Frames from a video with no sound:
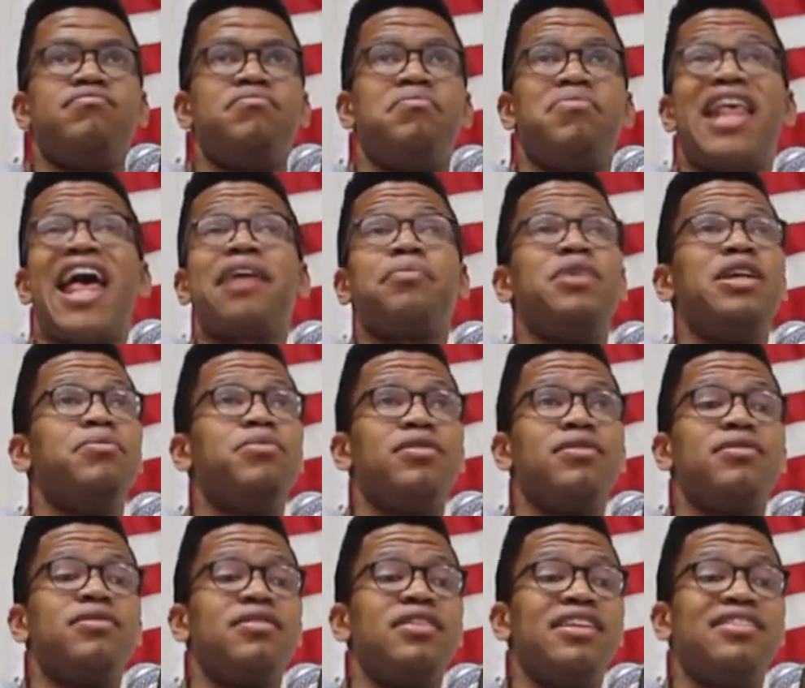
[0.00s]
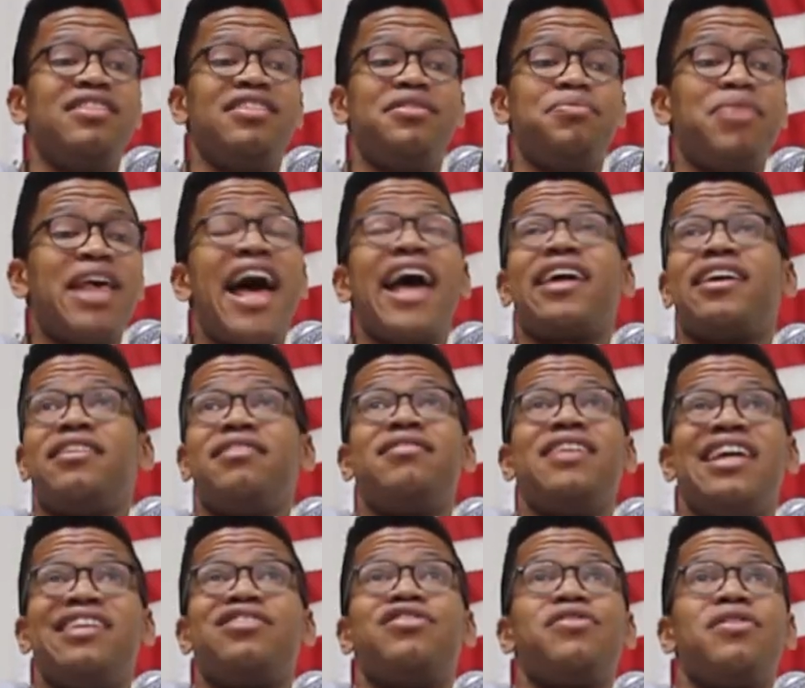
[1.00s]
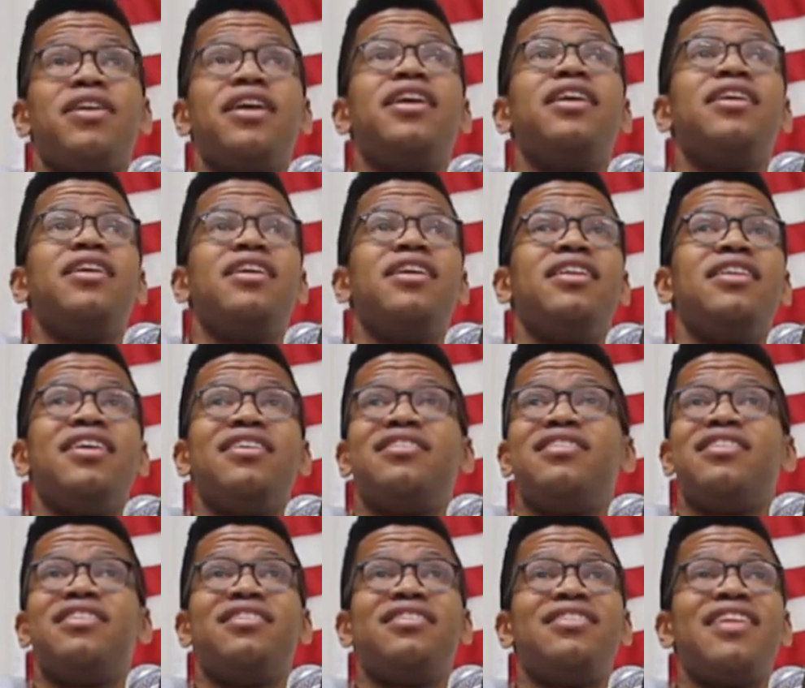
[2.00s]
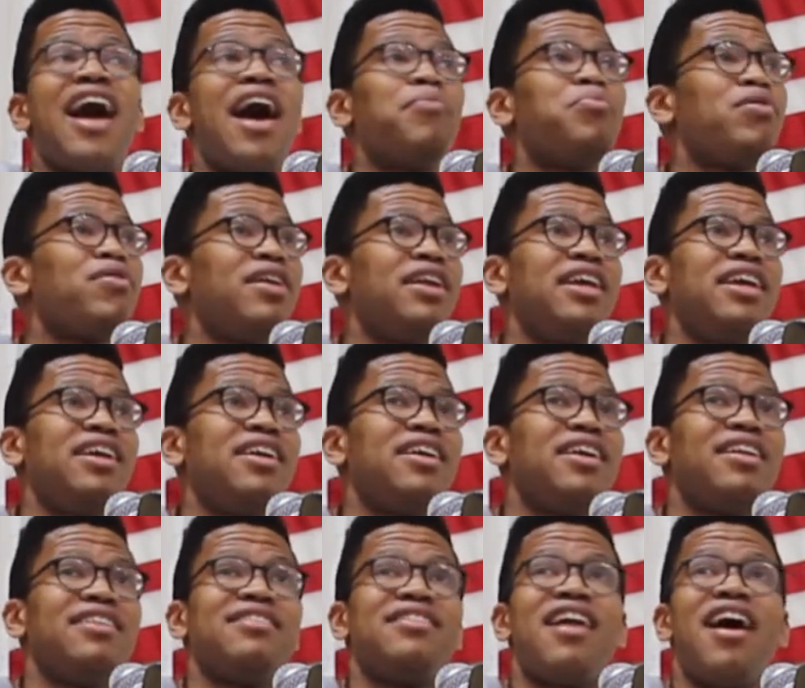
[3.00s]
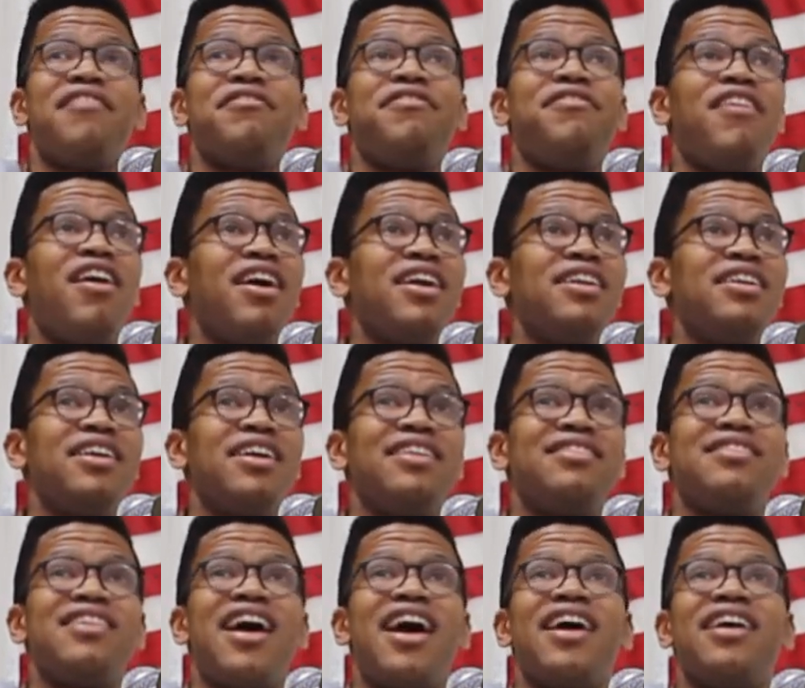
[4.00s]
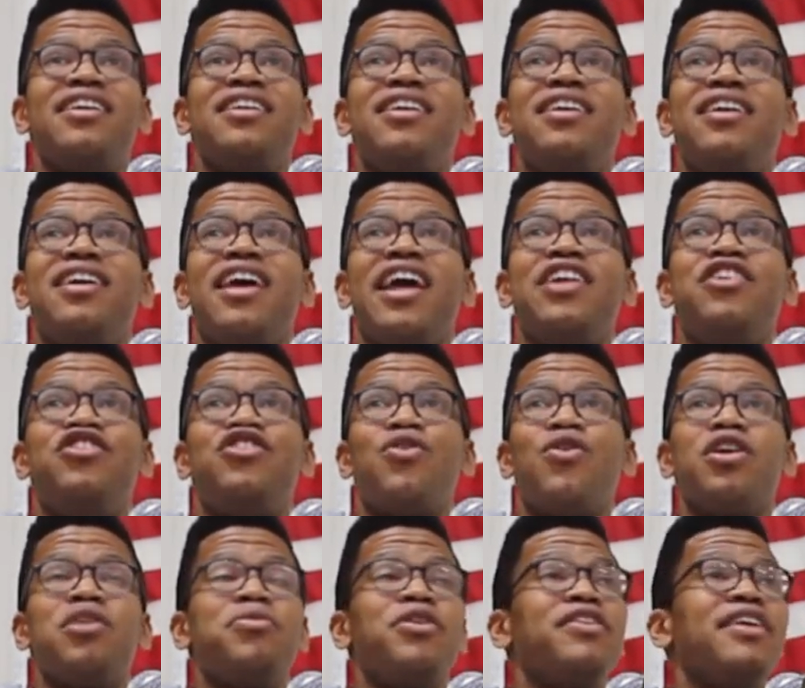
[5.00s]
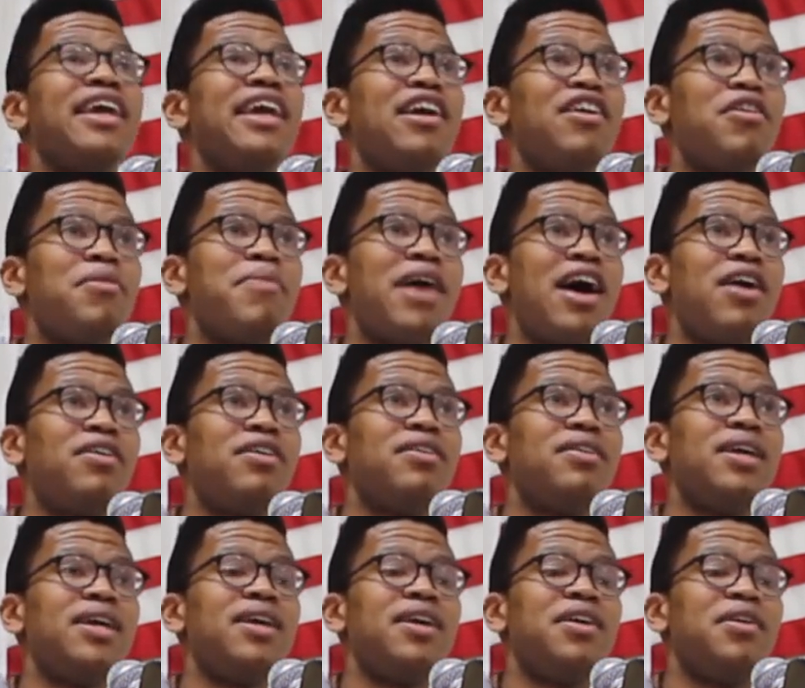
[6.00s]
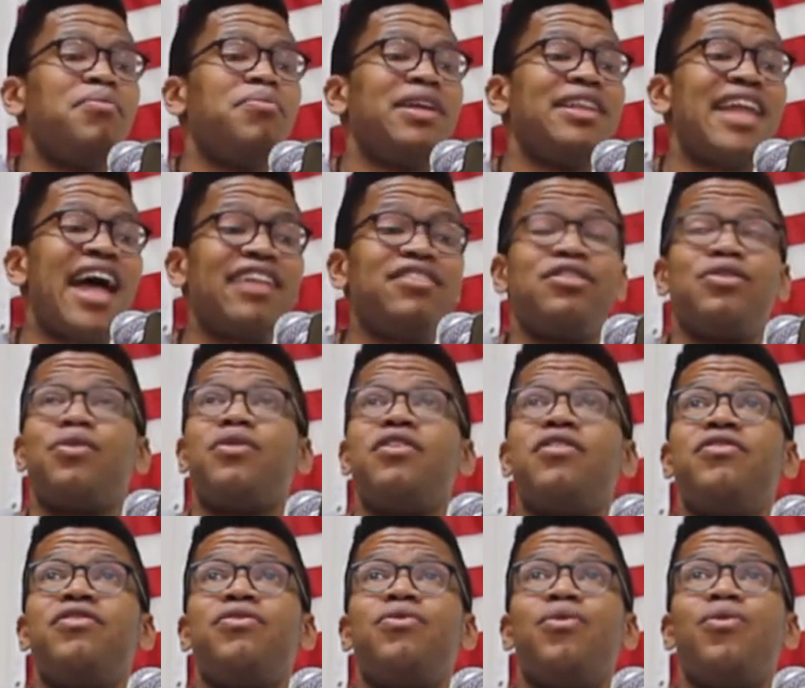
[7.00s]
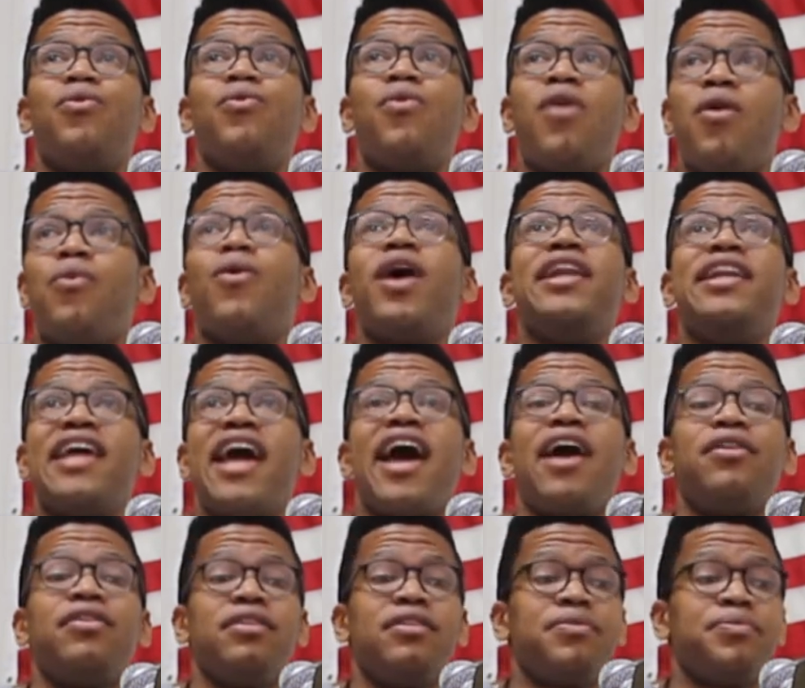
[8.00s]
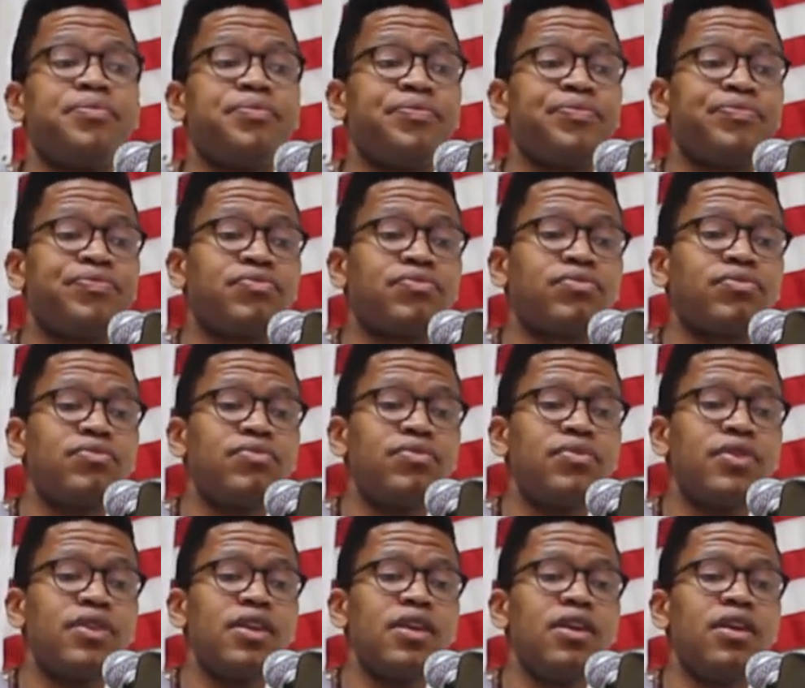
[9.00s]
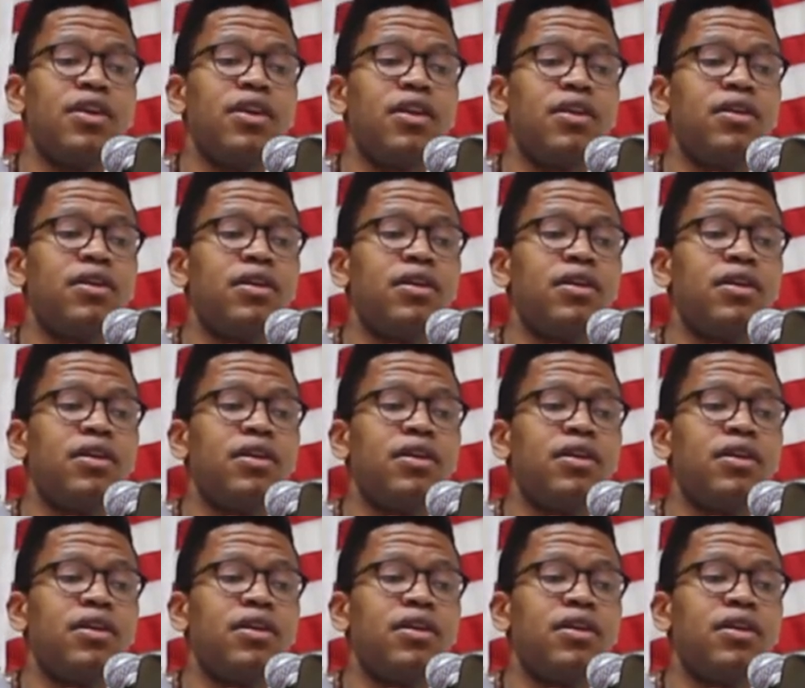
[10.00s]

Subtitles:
black people. This is black history. This is not pretty, it's not fun, it's not enjoyable to hear about, but that's sort of what went down. Yeah.